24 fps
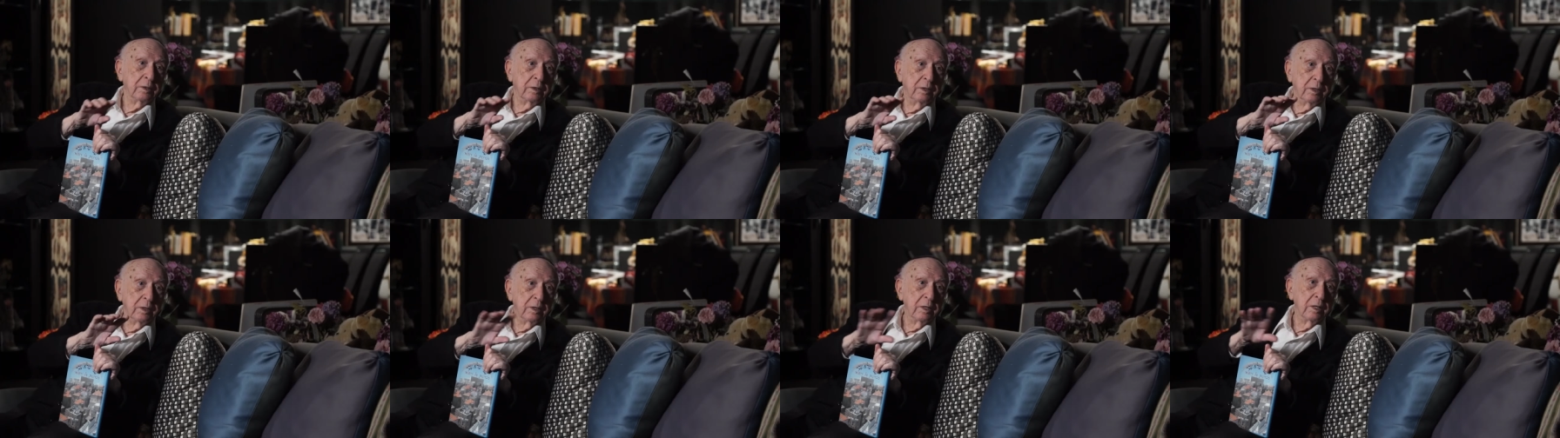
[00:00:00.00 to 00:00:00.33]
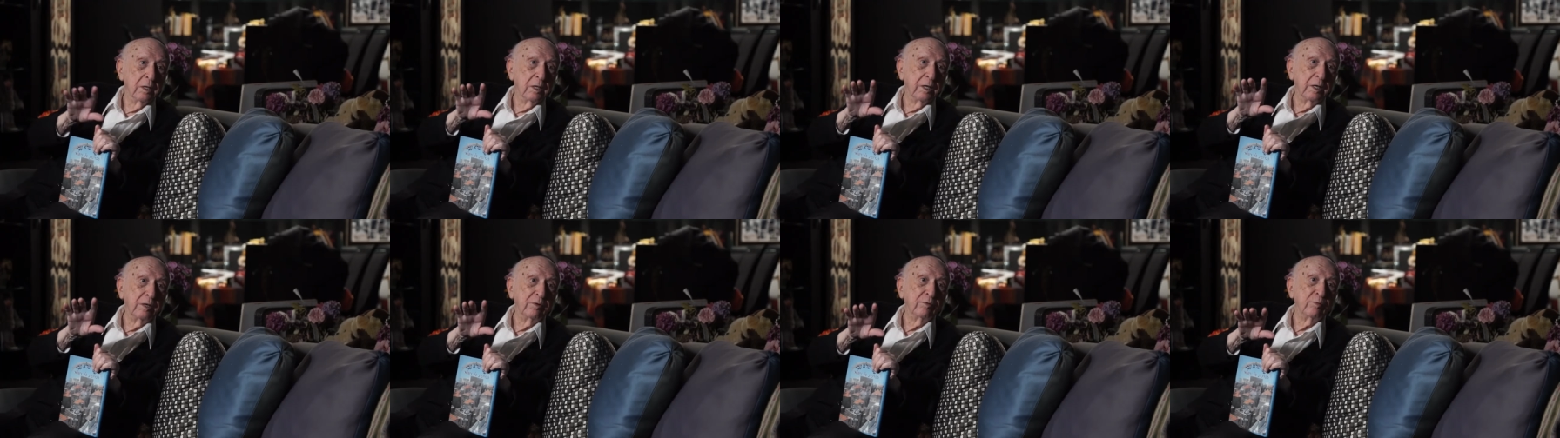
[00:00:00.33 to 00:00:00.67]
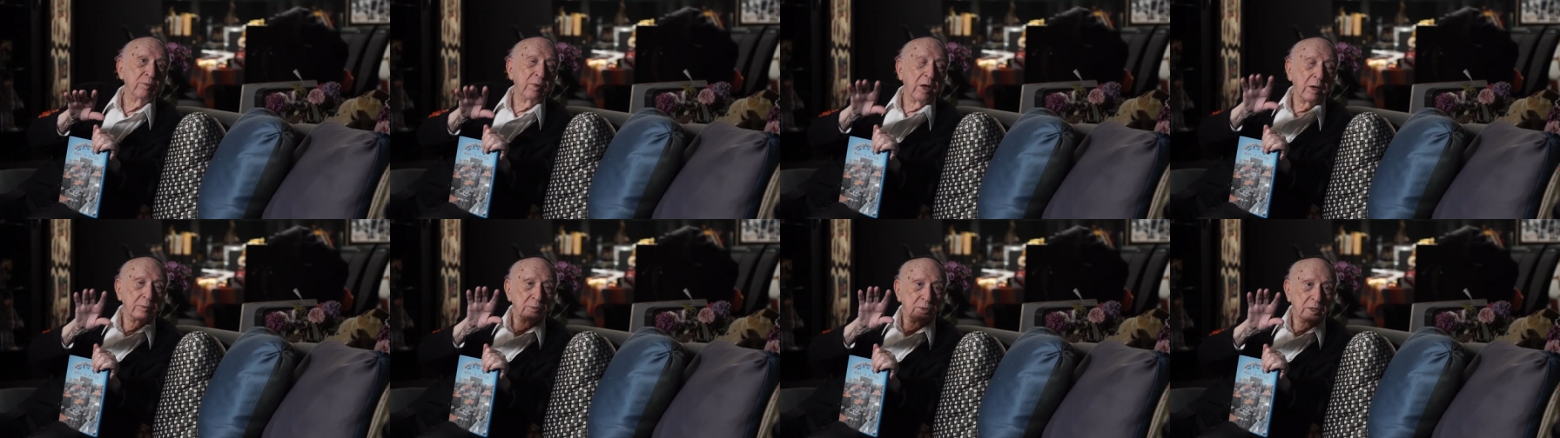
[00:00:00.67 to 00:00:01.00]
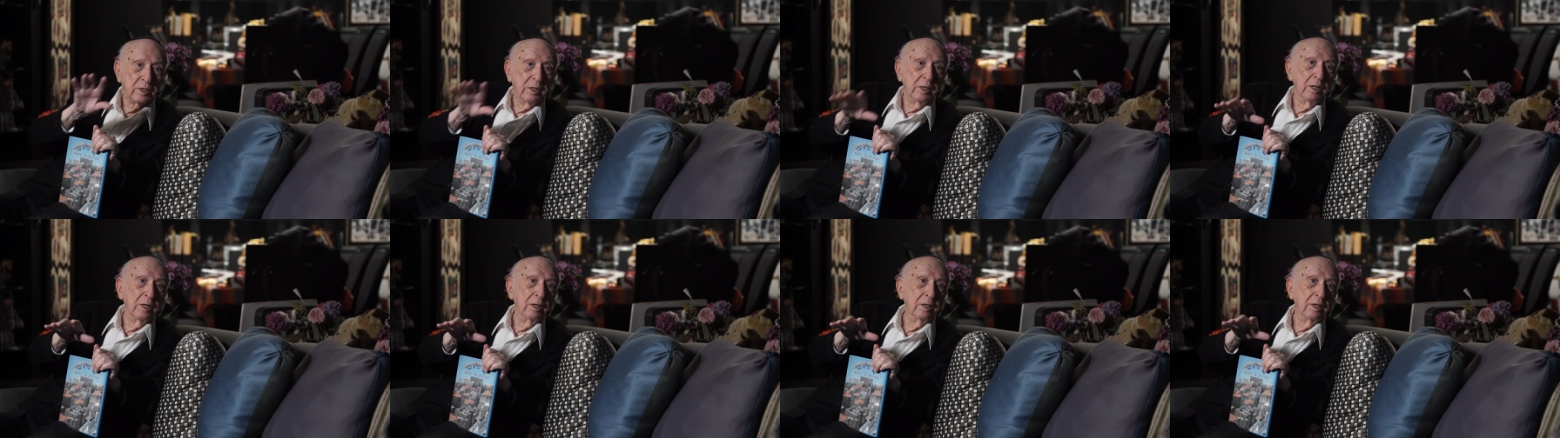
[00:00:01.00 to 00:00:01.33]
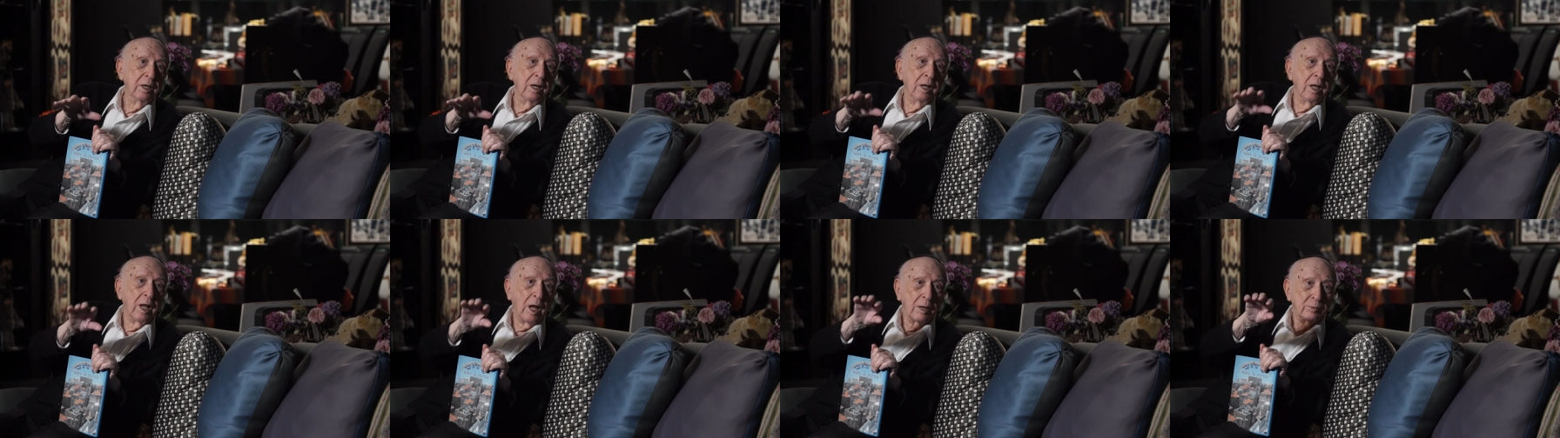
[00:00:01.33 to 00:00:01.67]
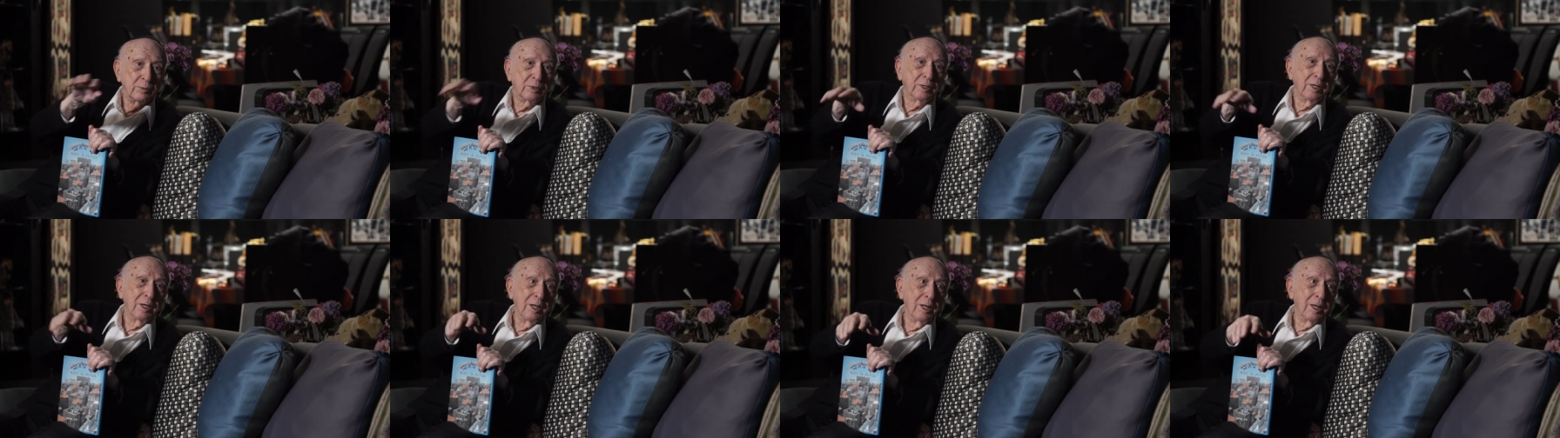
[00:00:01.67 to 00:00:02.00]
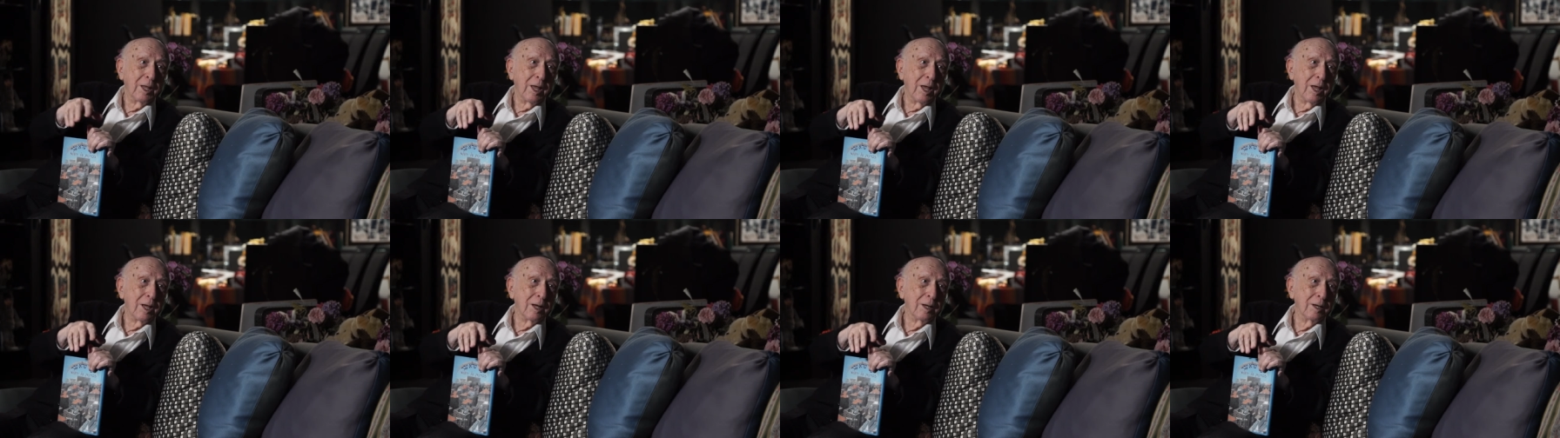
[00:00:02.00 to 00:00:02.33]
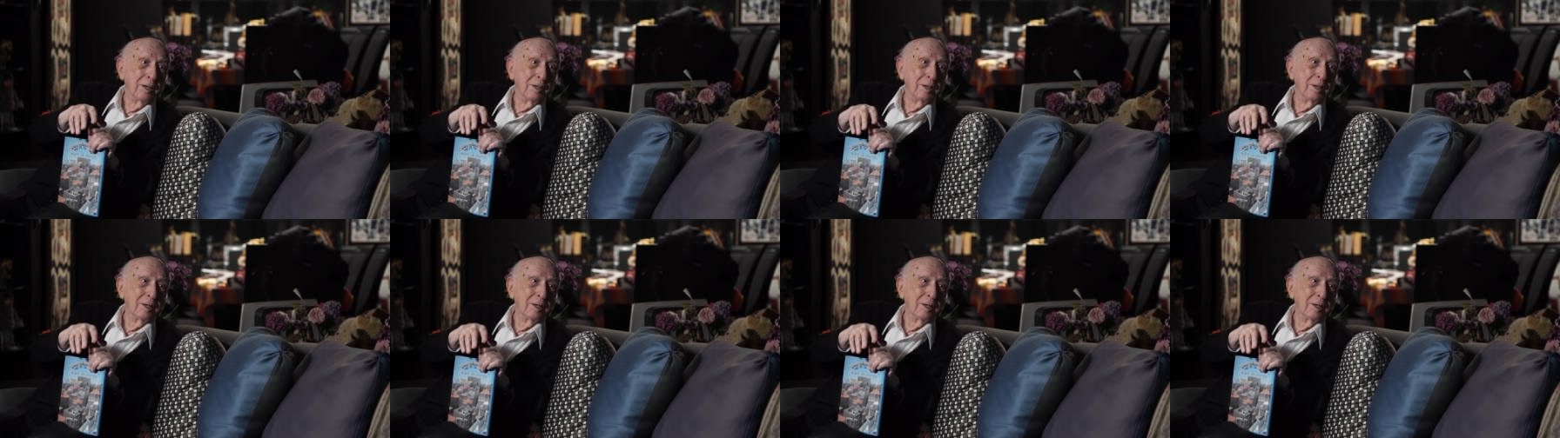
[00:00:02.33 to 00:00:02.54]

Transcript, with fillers: didn't leave me. I'm still, I'm still there.